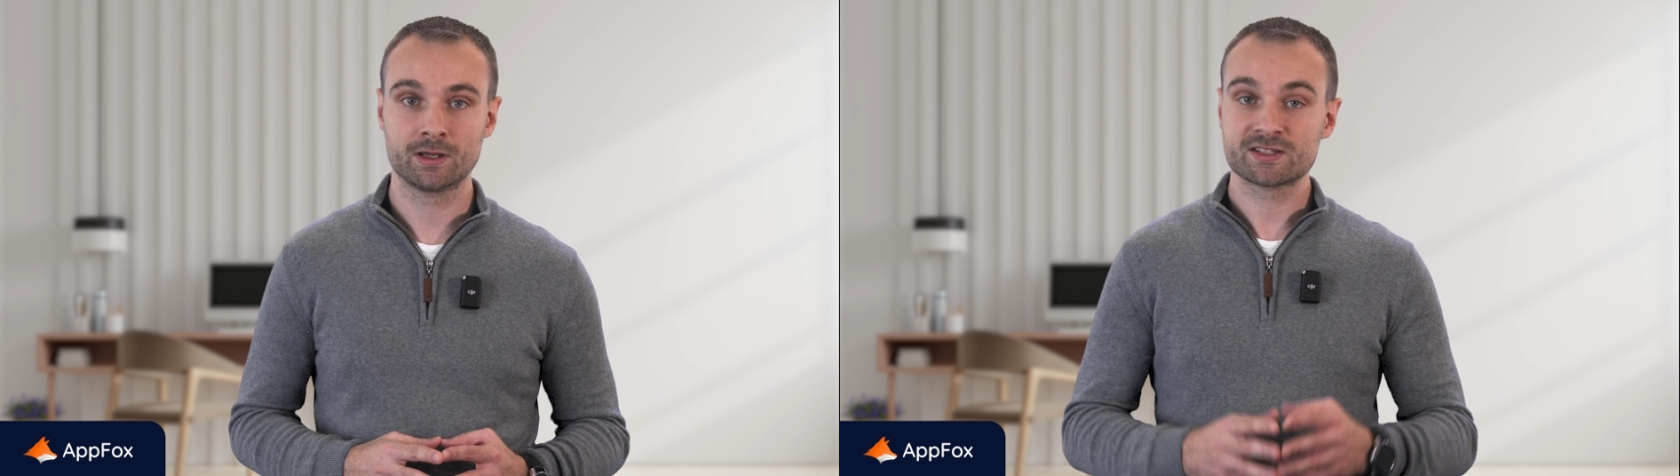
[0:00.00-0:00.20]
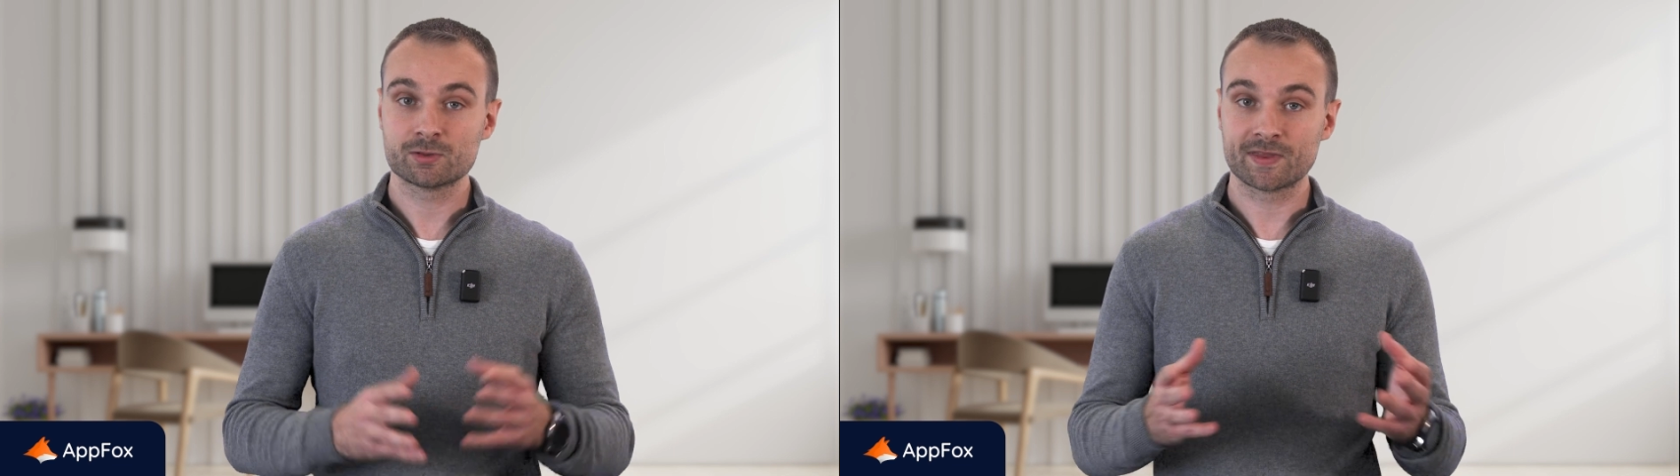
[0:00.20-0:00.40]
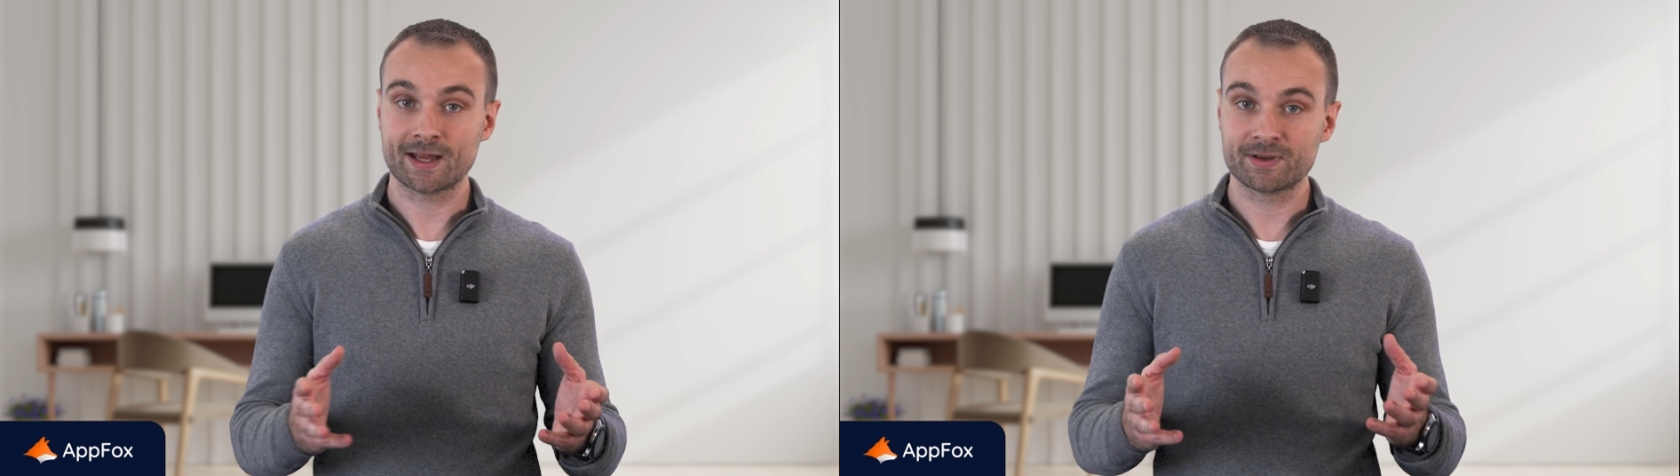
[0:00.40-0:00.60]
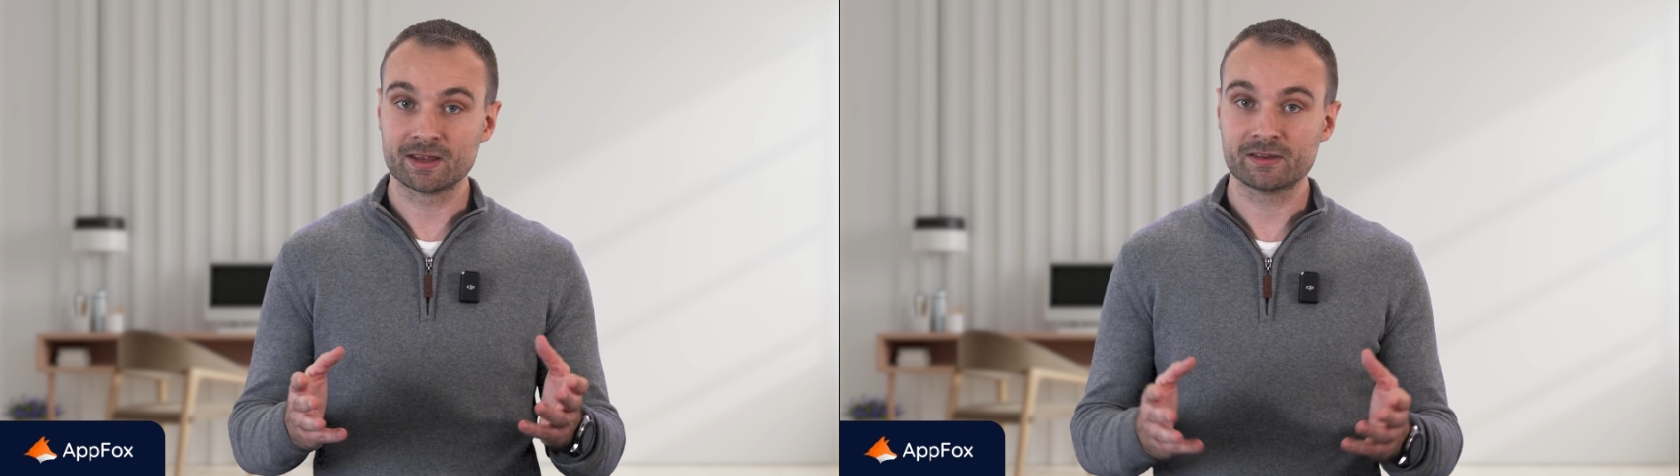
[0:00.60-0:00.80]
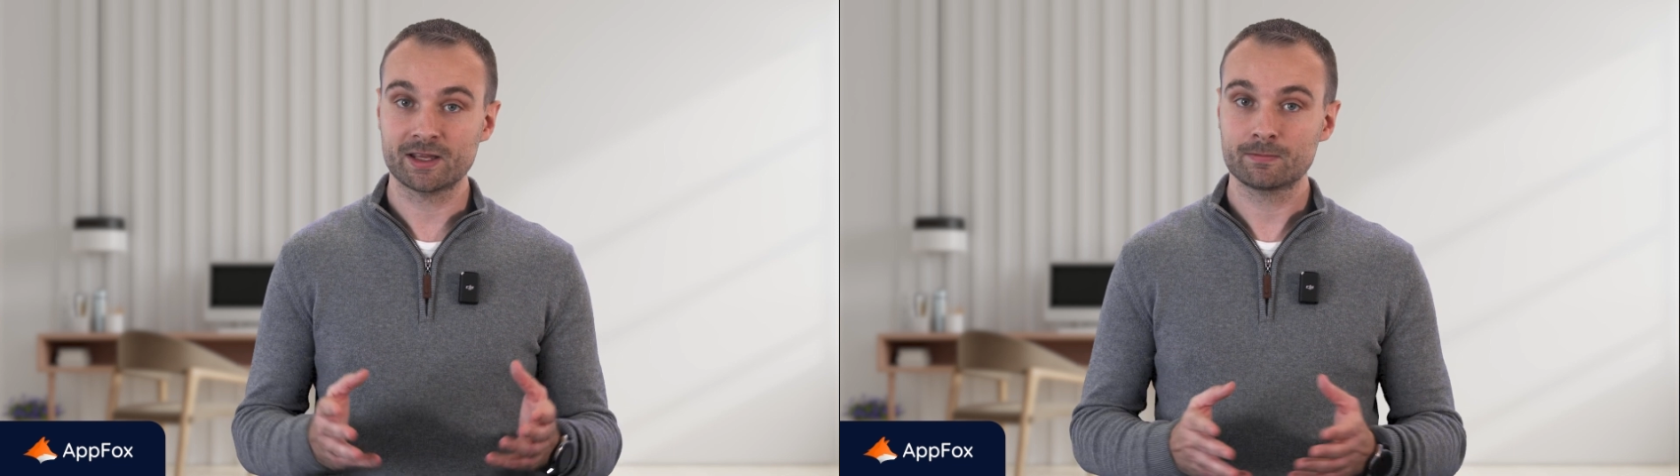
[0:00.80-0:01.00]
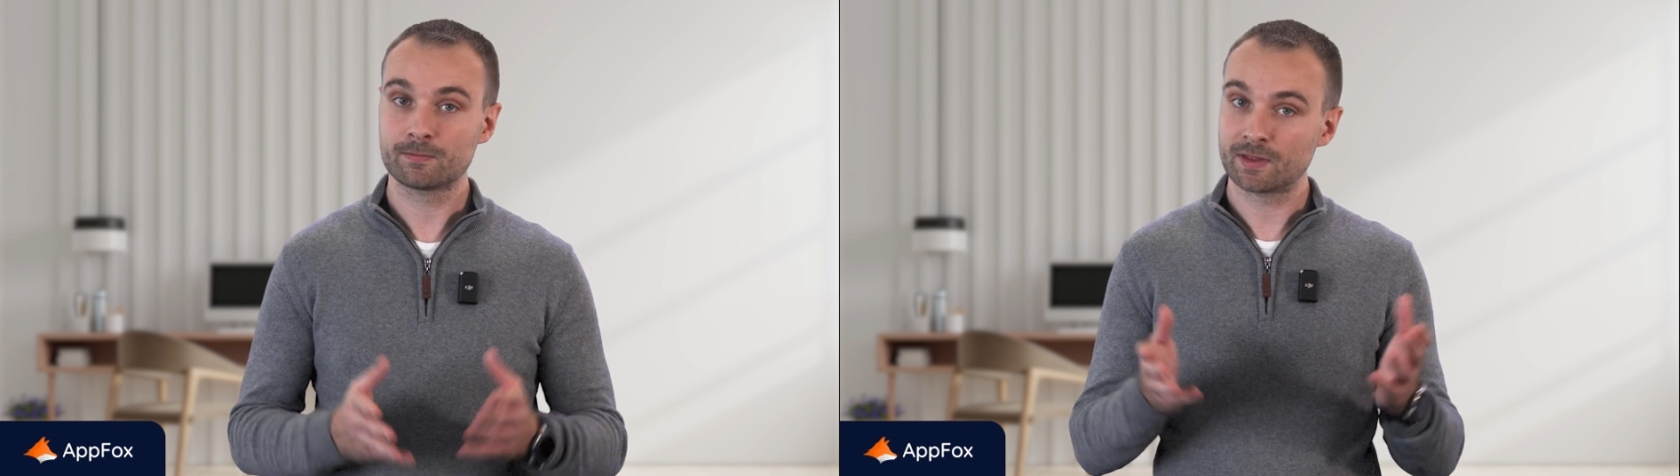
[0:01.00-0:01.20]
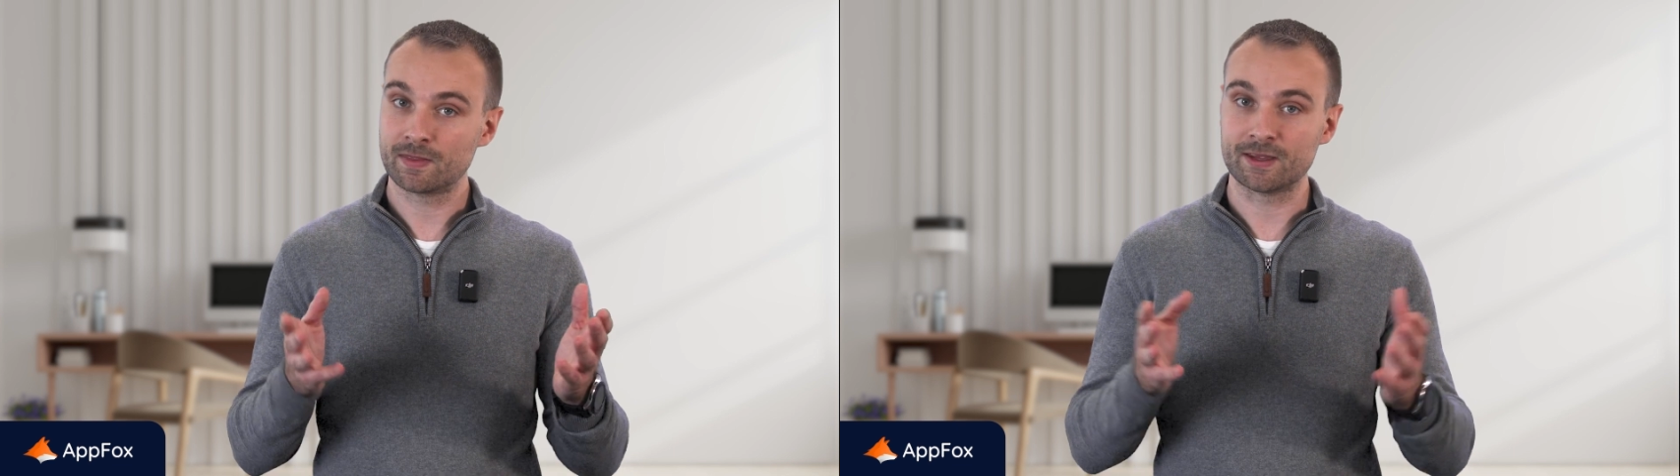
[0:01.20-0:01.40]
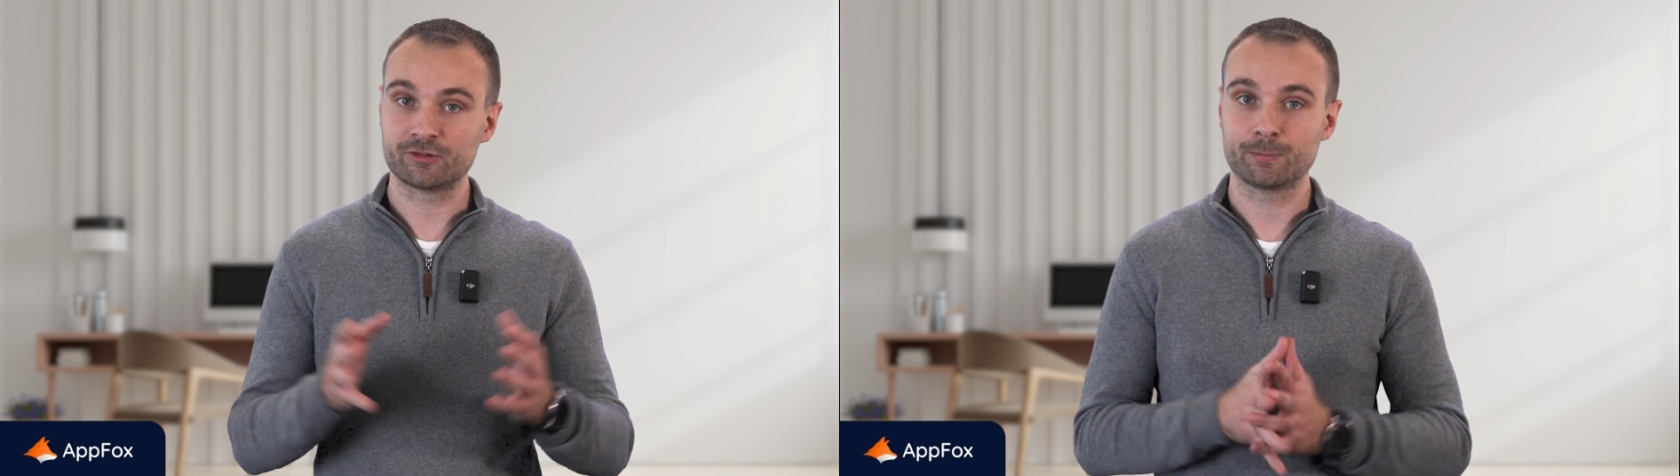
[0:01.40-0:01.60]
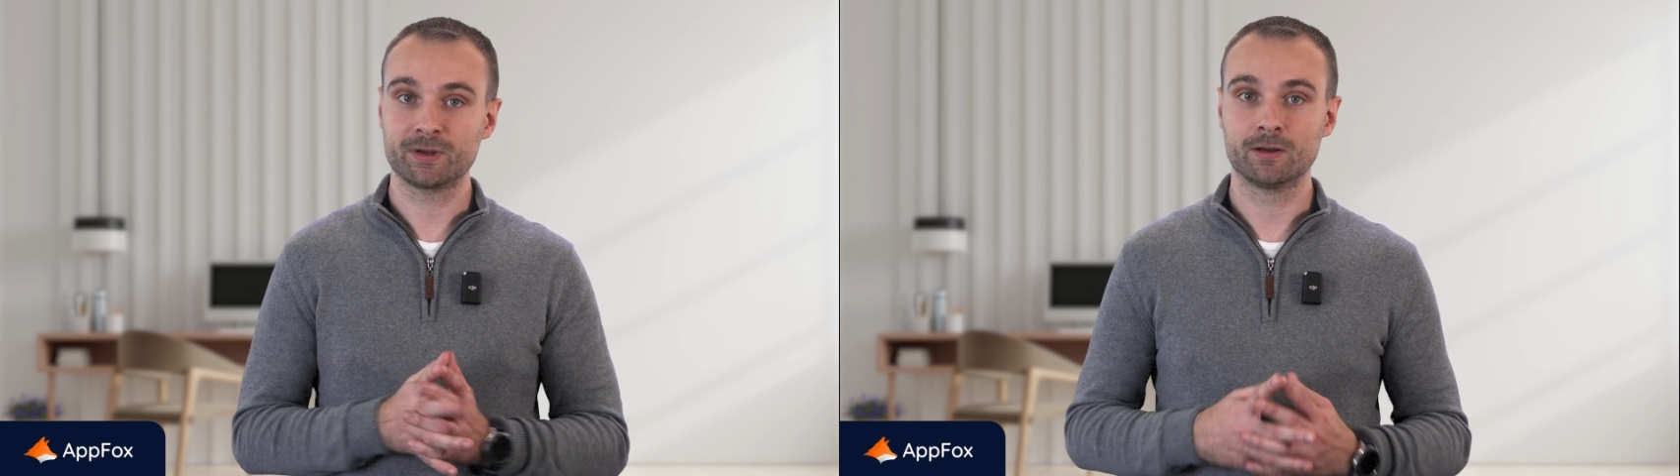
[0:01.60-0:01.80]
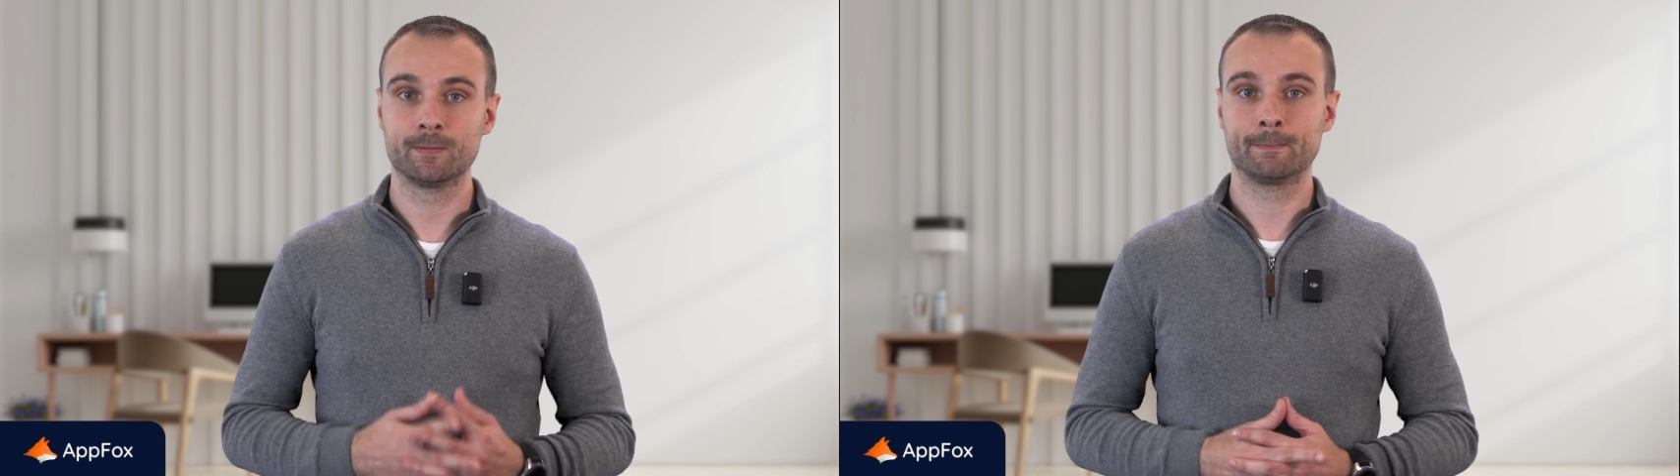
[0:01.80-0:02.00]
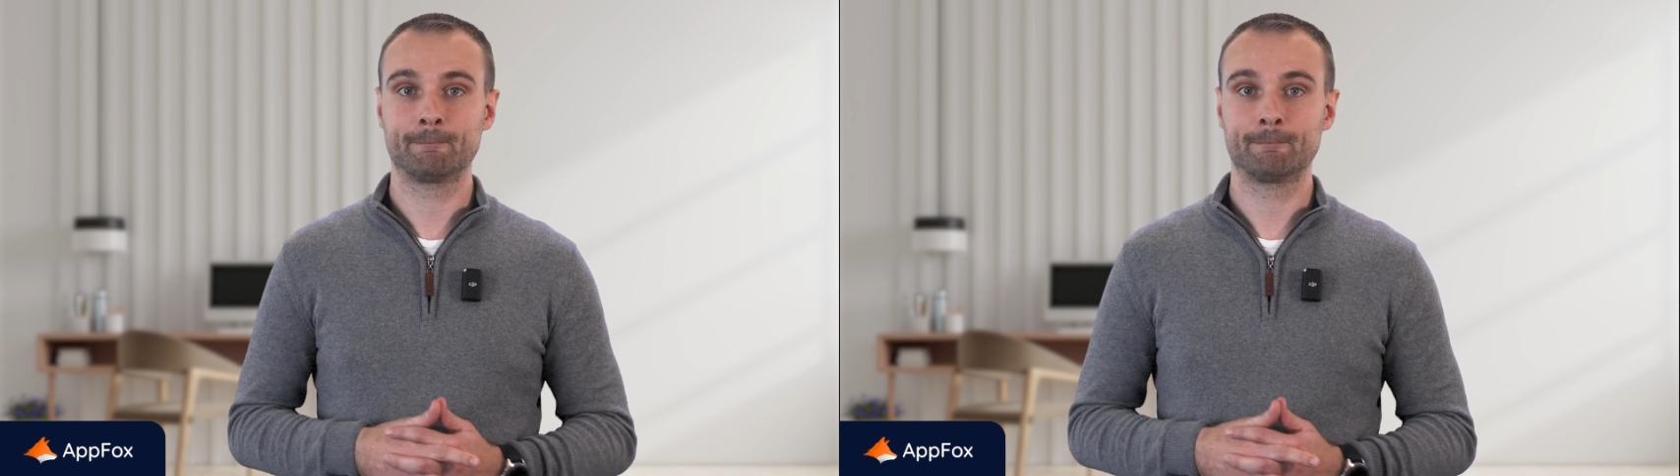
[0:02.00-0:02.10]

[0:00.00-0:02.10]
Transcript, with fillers: So with that being said, let's jump in.